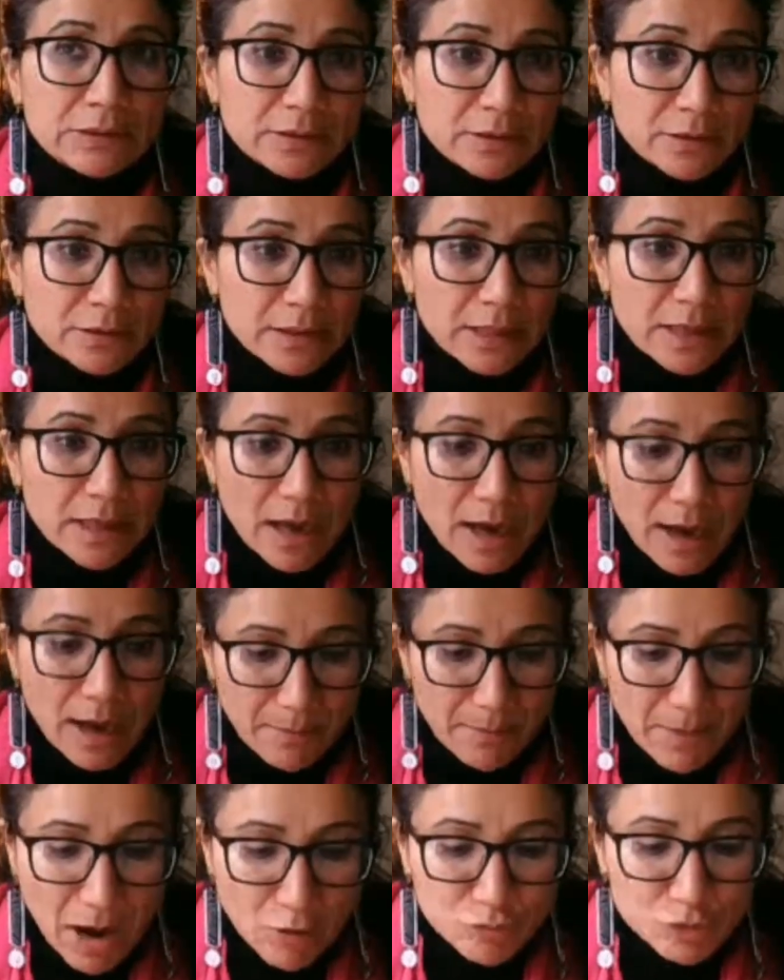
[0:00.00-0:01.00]
the
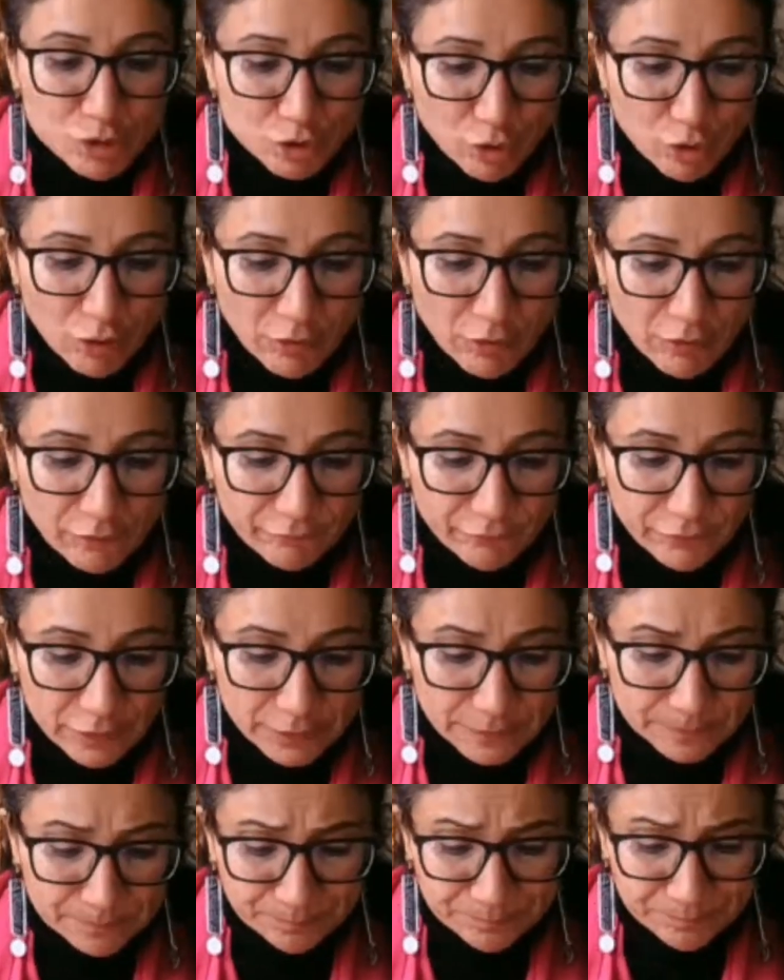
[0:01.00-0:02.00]
amount of
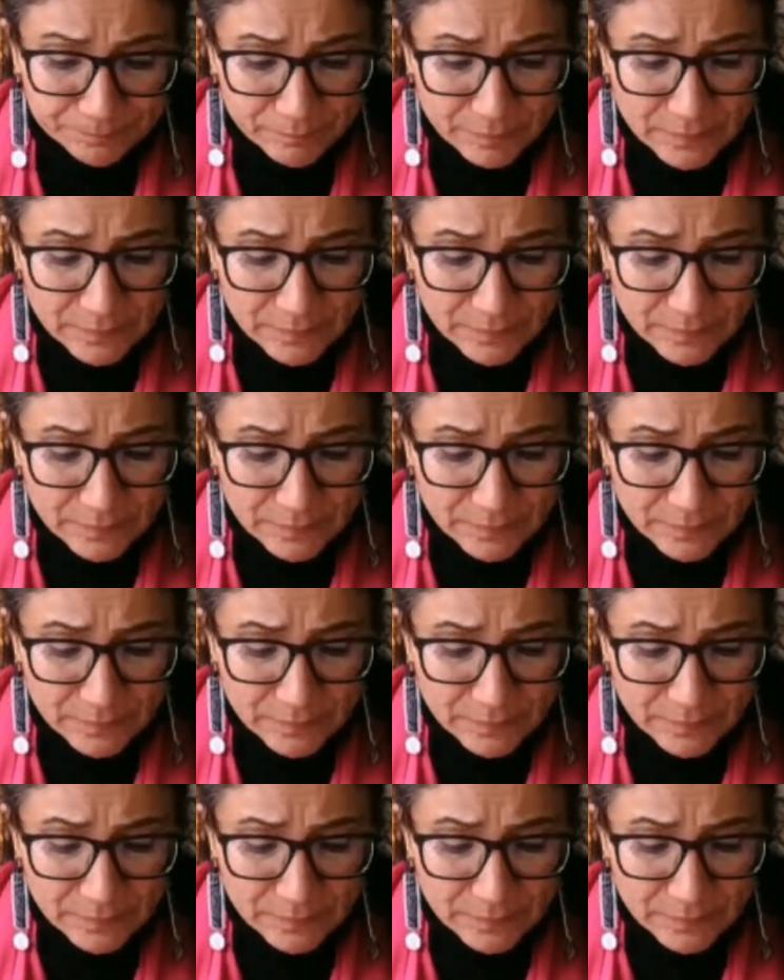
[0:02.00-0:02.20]
uh,